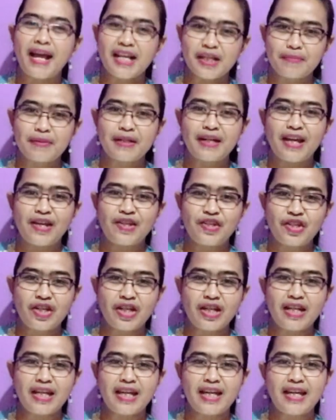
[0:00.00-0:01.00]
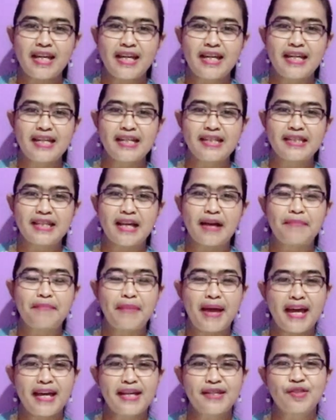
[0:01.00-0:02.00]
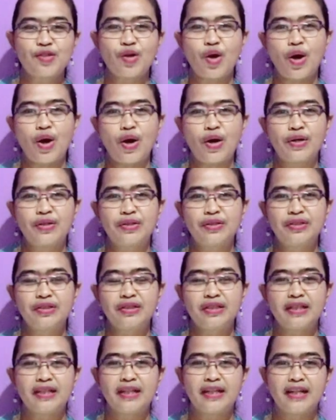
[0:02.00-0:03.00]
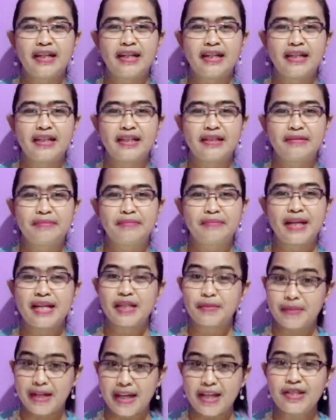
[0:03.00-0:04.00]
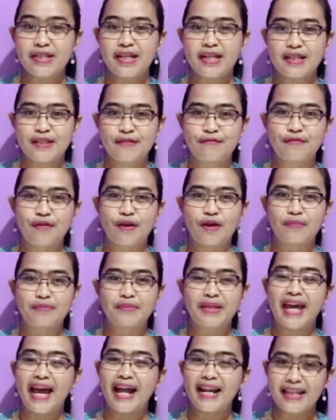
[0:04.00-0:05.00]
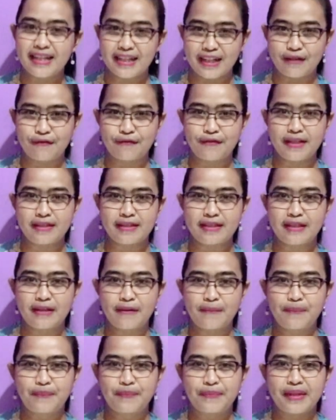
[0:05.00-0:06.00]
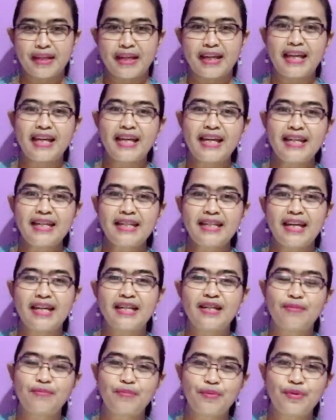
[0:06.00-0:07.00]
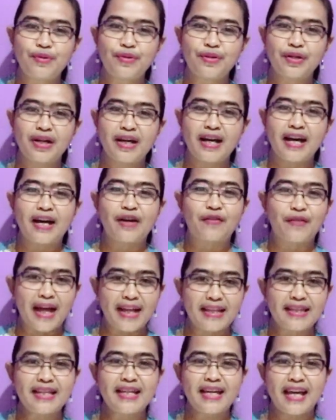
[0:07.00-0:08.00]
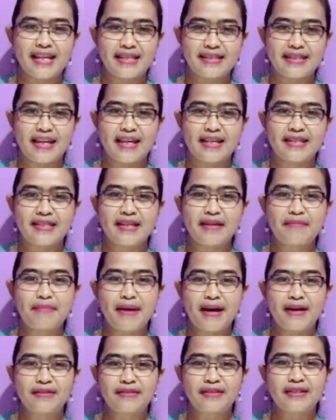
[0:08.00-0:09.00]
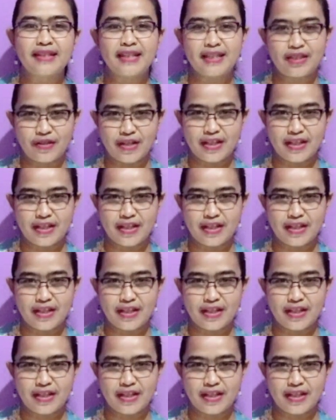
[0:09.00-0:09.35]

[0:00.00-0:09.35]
My explanation is based on the explanations from Kelly Griffith in the book Writing Essays about